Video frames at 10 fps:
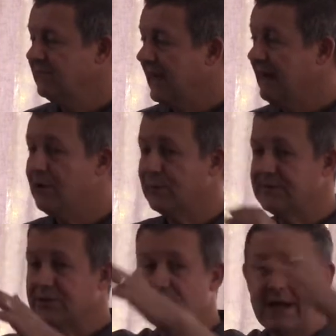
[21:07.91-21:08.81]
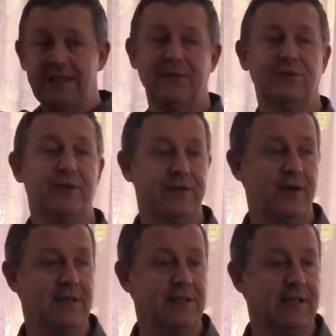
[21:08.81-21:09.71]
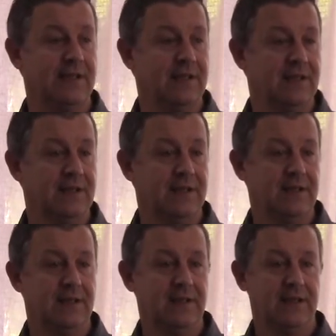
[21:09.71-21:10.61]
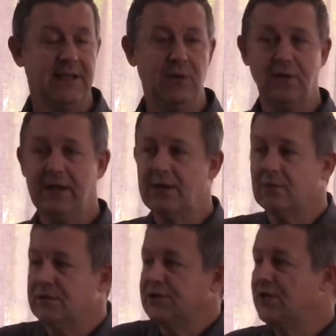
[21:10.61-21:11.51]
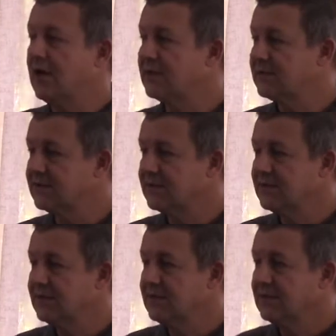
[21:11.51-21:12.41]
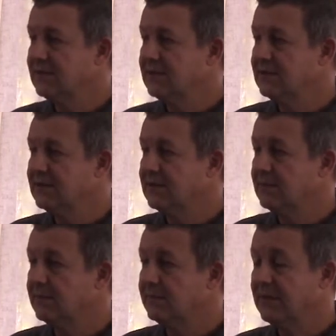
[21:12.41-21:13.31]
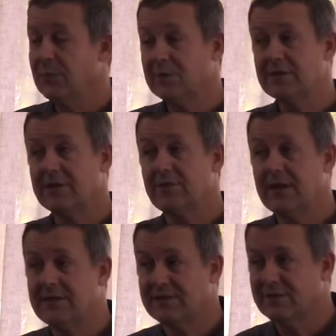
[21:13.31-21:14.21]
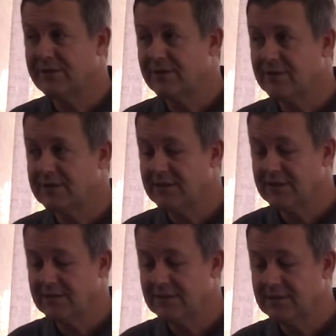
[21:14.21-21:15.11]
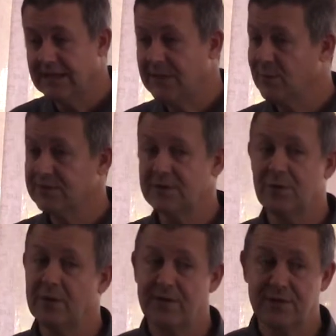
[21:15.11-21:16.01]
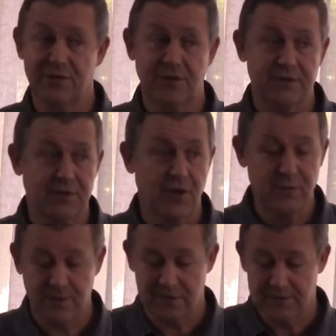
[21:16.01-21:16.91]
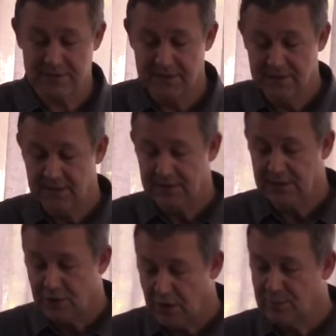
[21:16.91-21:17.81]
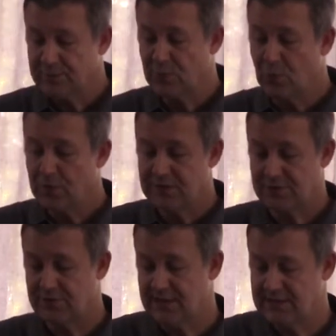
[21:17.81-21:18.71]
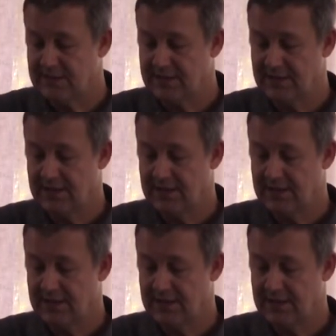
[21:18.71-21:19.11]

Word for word: Herod was the greatest authority. He, he called the shots, but he wasn't the greatest authority, and he wasn't calling the shots. God was. God was orchestrating.